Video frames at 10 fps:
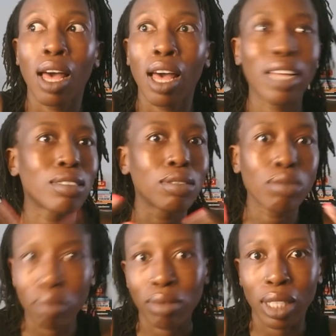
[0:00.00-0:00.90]
And
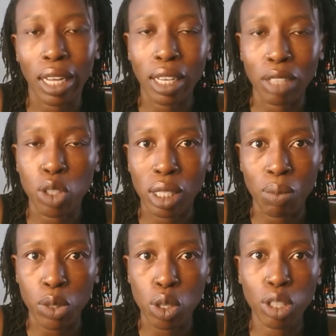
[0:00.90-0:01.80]
that gives you a
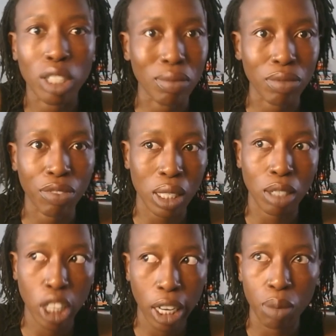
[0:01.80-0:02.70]
simple solution: fix the
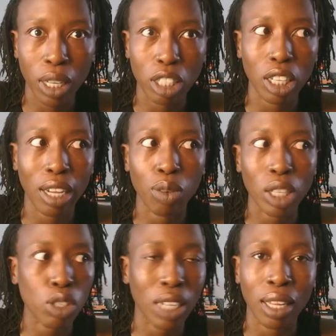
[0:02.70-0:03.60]
checkout page. And once
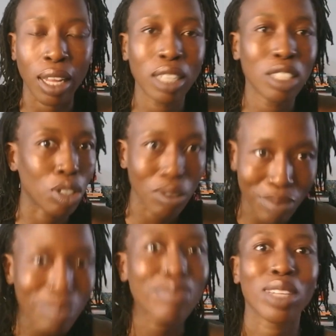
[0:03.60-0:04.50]
you've done that,
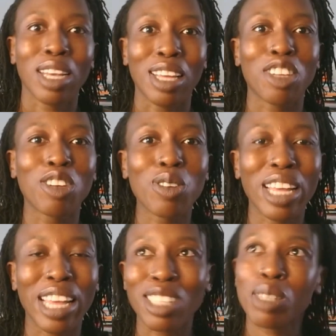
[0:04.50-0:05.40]
your
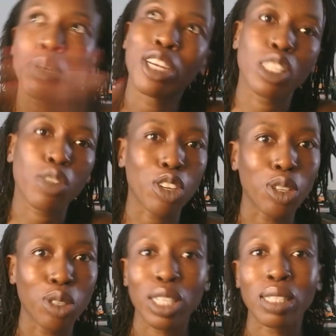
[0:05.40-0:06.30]
experience for your
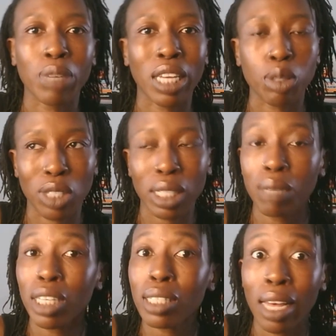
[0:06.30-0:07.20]
users becomes more
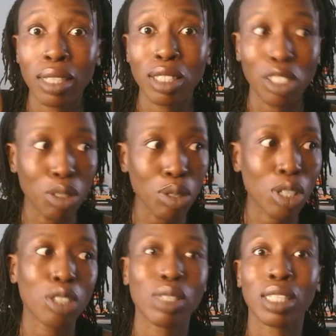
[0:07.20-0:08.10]
seamless and you'll start
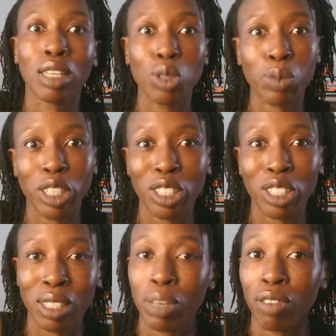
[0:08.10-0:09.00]
to see those
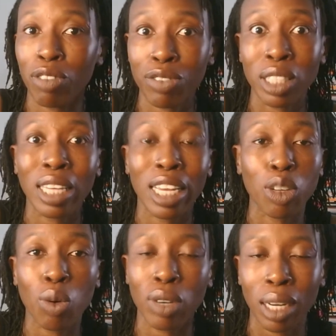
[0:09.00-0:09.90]
purchases being fulfilled and your
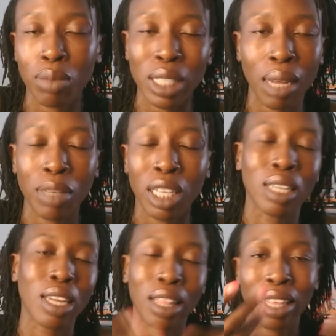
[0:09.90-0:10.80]
order numbers coming in
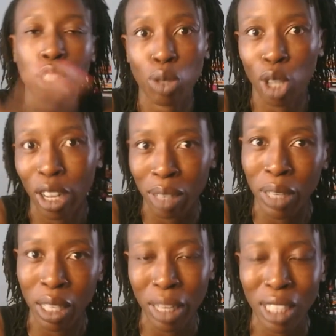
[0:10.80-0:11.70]
and thus your target
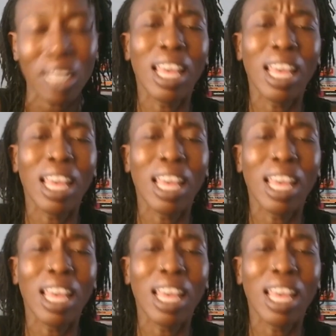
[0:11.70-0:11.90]
being met.